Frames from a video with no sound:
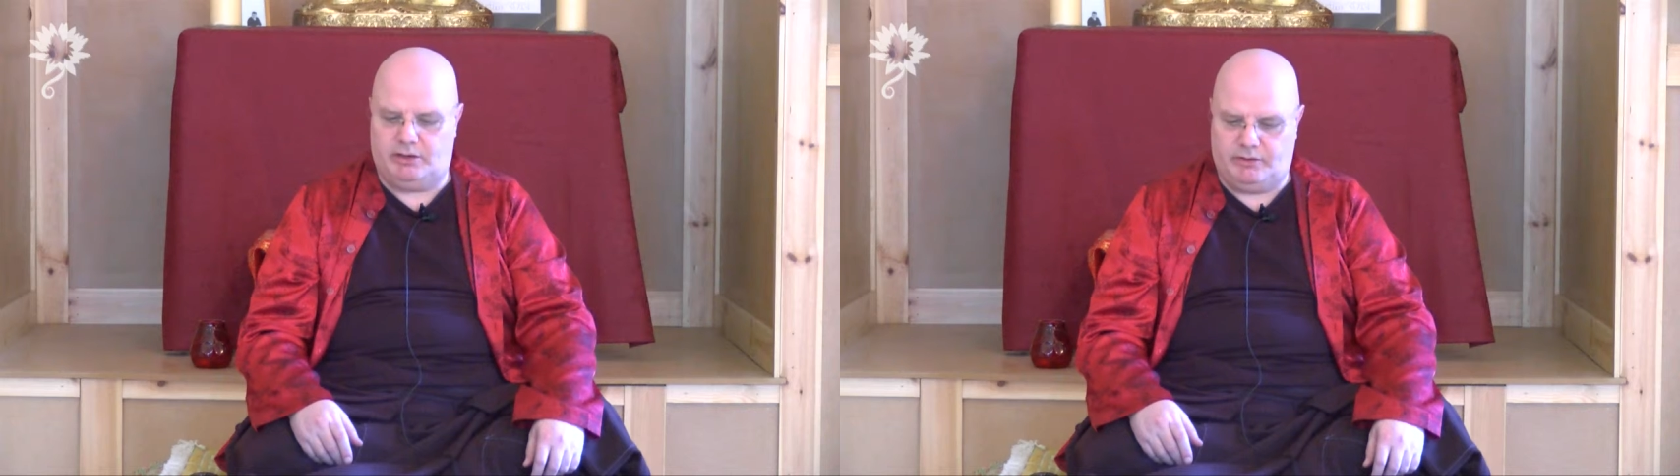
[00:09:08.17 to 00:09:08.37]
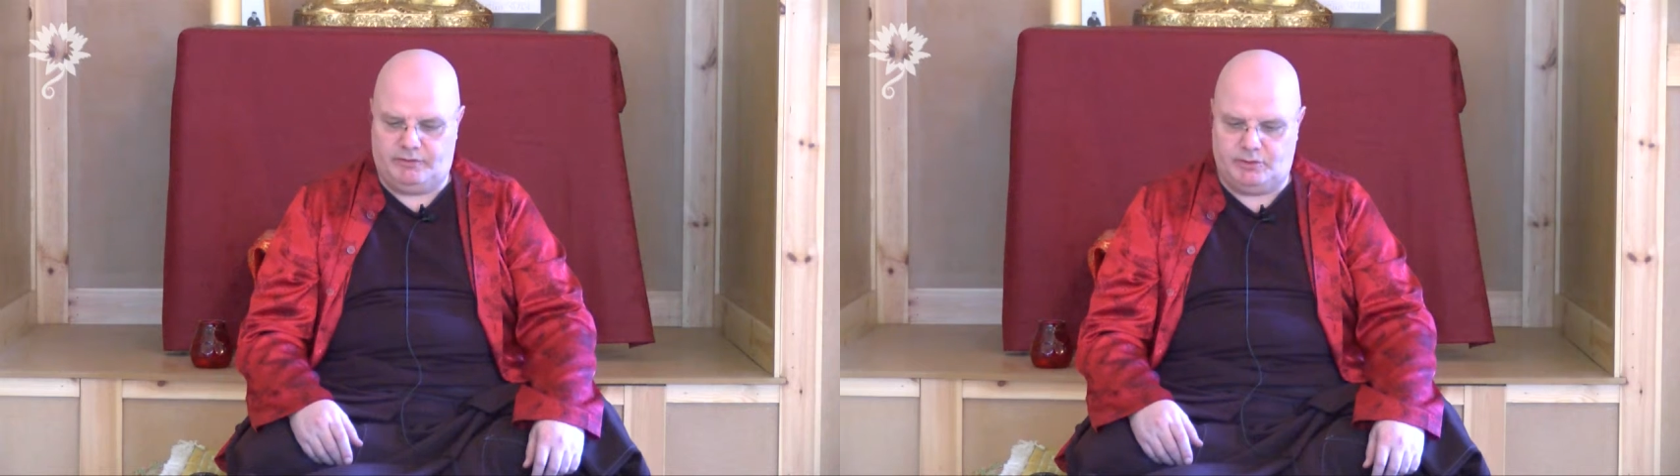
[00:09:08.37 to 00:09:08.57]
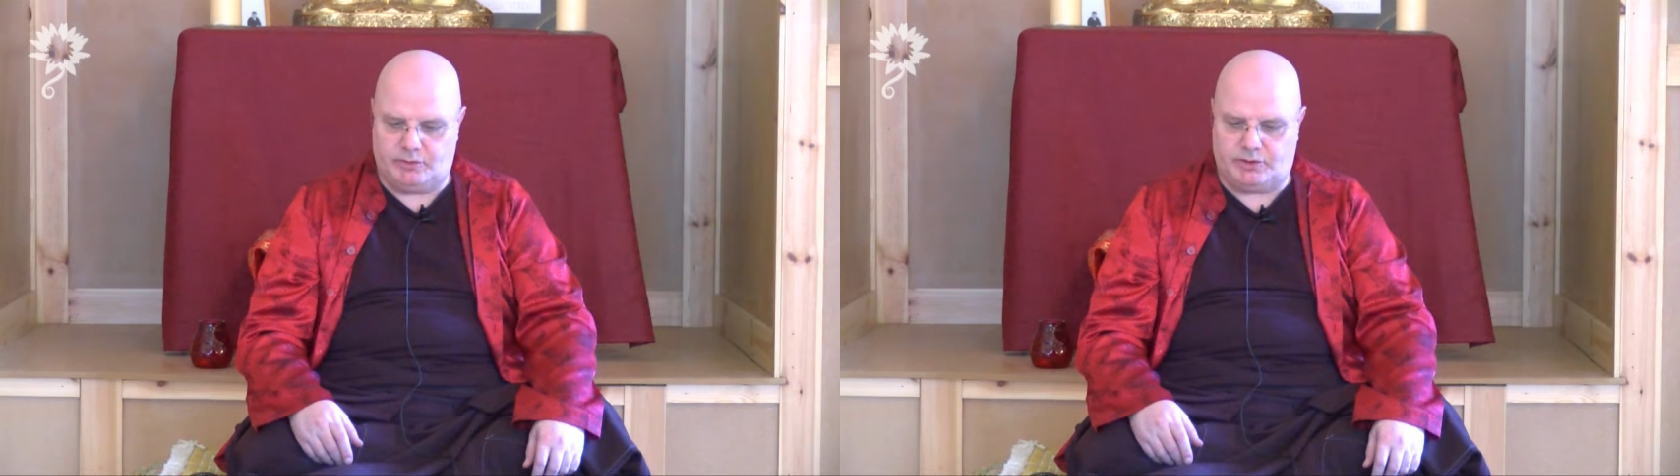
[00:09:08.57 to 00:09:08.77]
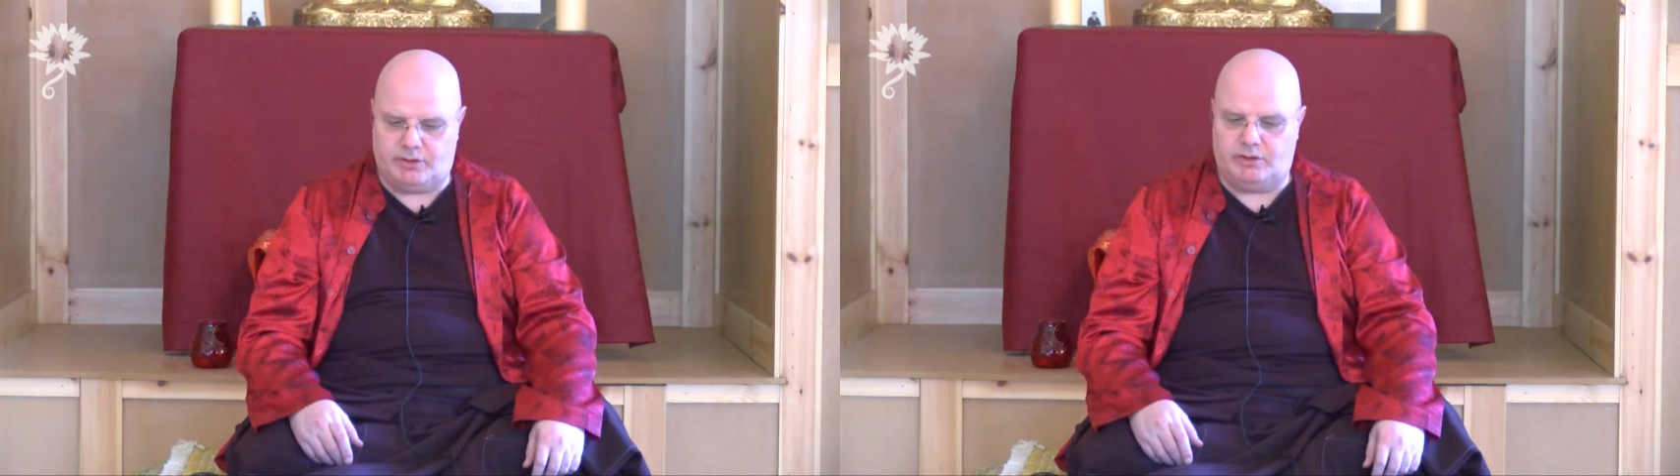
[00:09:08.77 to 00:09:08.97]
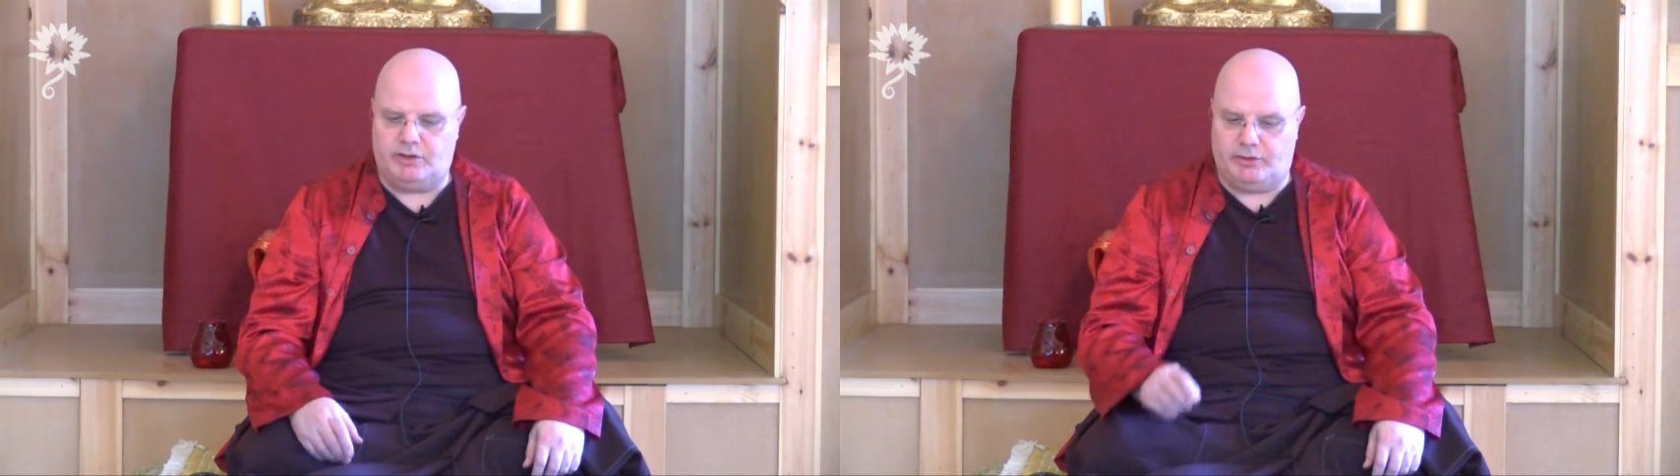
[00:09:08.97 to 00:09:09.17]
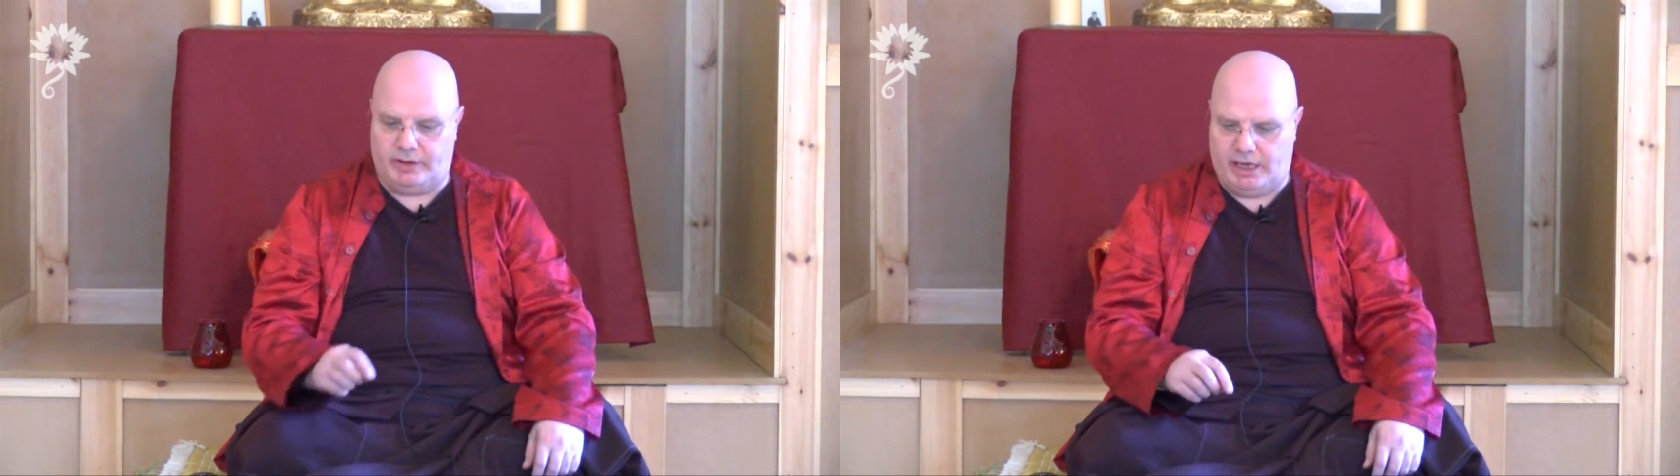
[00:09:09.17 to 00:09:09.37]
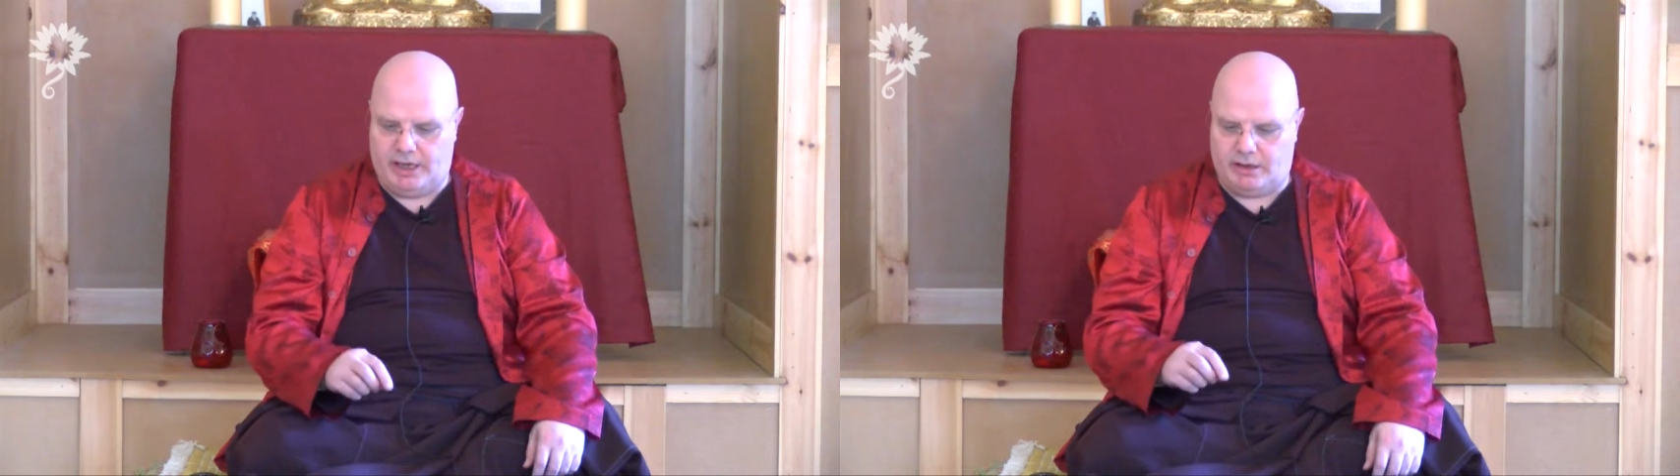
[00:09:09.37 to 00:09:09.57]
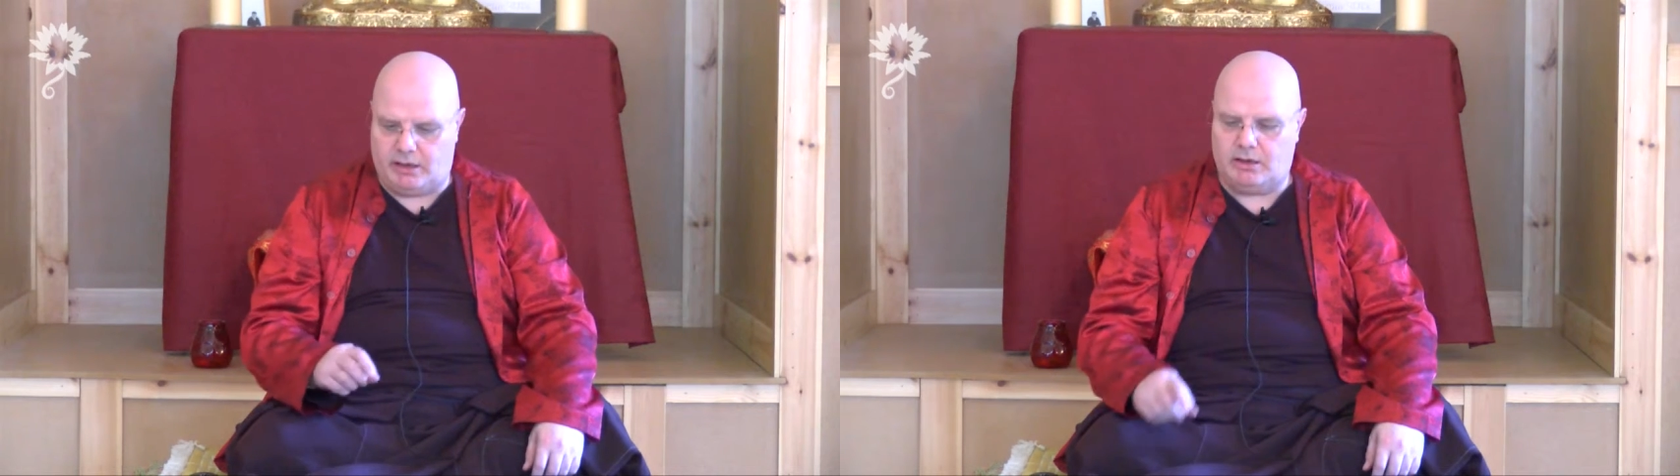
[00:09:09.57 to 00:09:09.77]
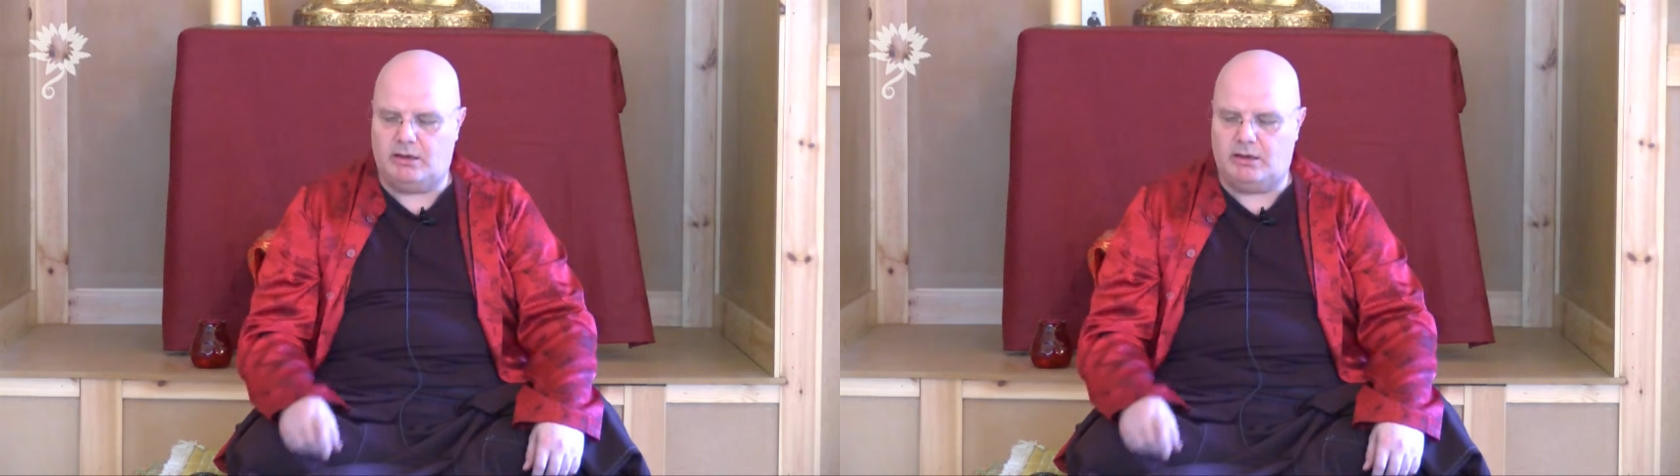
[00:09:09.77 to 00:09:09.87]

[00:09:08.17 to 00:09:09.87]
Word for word: in the future. You're here,